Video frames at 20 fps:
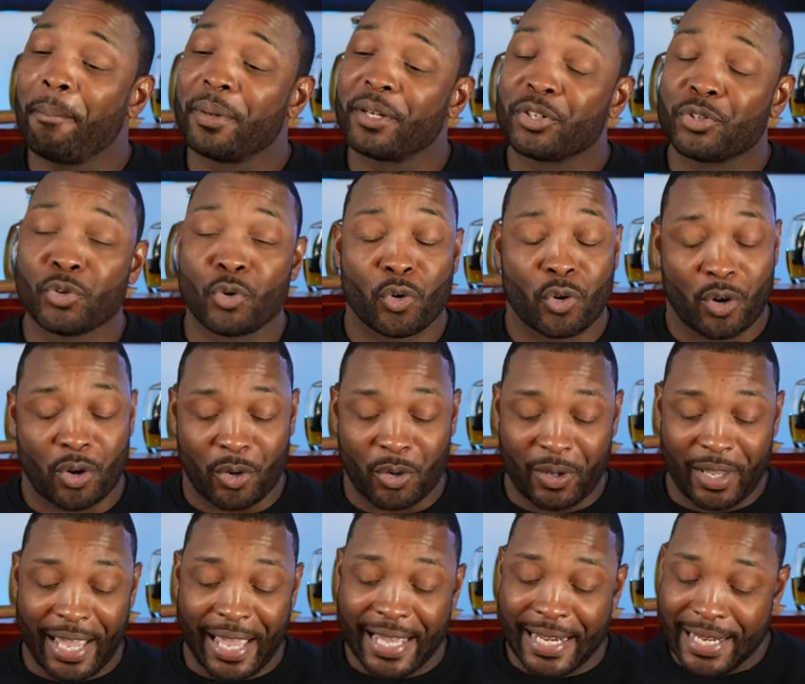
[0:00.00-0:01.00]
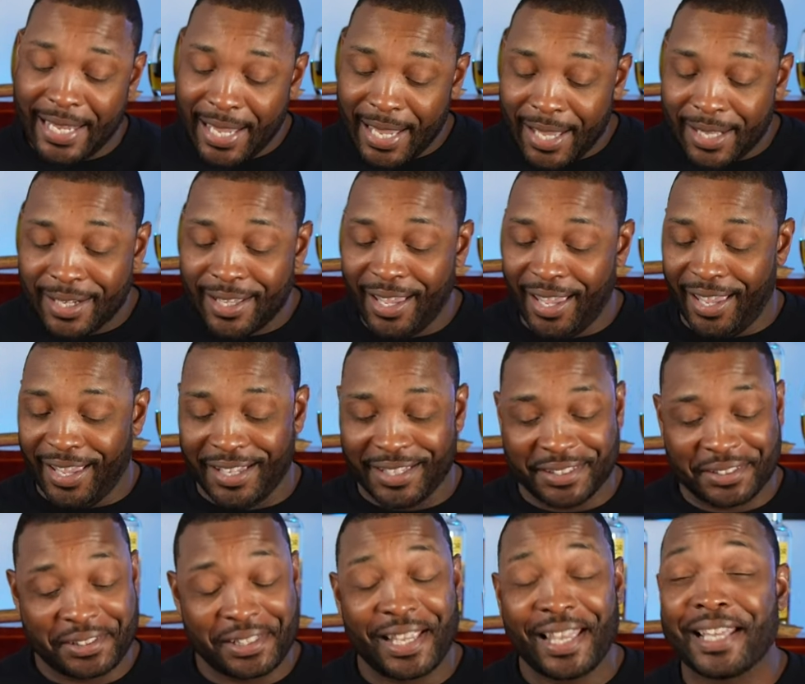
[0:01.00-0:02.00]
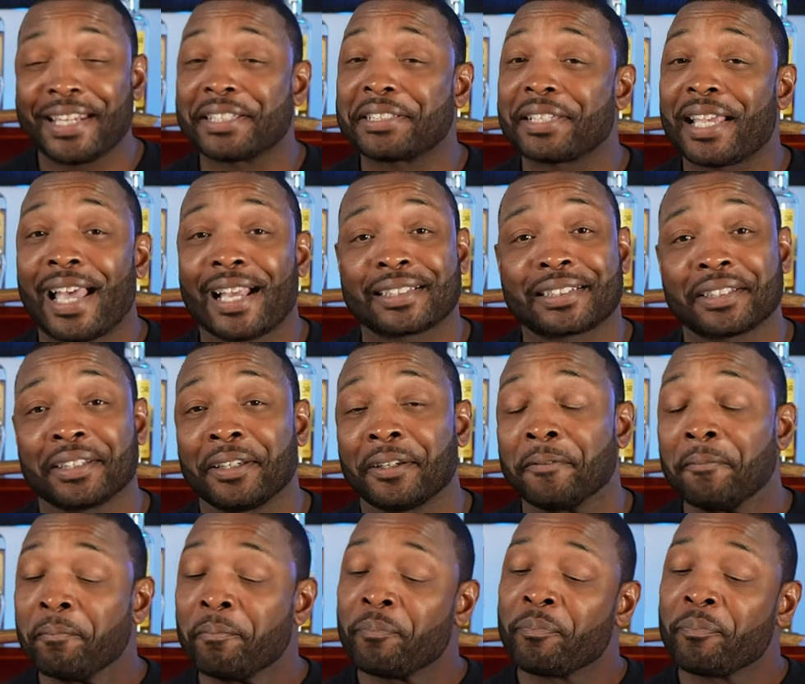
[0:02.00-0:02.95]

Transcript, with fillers: Maduro and it is it is excellent.